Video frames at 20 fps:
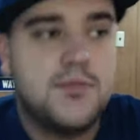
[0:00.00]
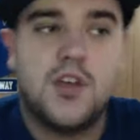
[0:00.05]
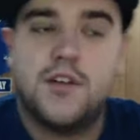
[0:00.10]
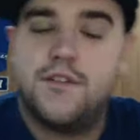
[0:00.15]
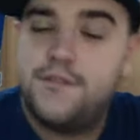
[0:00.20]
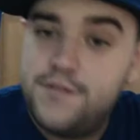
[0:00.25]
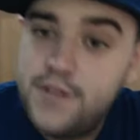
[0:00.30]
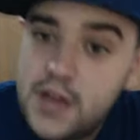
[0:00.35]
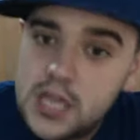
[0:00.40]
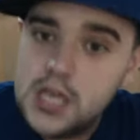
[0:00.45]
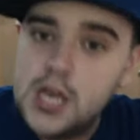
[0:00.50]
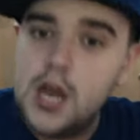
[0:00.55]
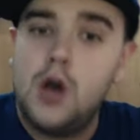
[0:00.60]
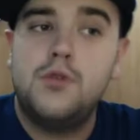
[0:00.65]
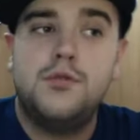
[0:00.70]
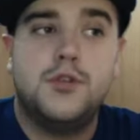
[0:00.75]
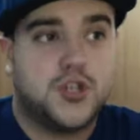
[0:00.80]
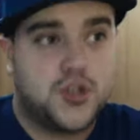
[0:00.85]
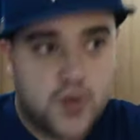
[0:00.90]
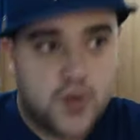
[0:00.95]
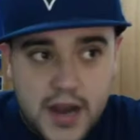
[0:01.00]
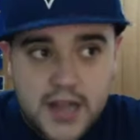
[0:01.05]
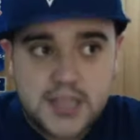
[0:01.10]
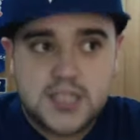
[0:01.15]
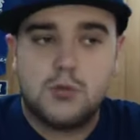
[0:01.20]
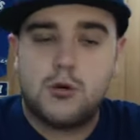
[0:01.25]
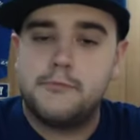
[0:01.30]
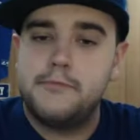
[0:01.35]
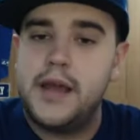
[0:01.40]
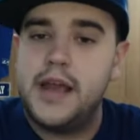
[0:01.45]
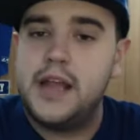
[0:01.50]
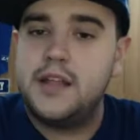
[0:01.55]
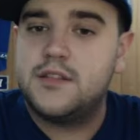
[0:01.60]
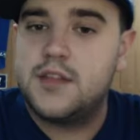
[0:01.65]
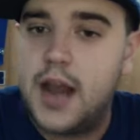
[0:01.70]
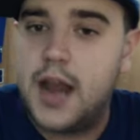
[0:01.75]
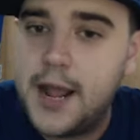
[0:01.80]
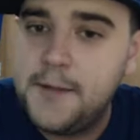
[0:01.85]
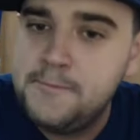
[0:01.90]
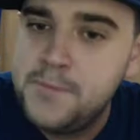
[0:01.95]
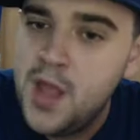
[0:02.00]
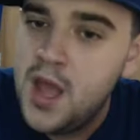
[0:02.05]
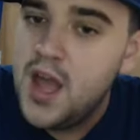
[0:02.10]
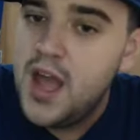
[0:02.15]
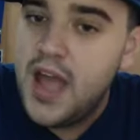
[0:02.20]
the video, the trades that were made today.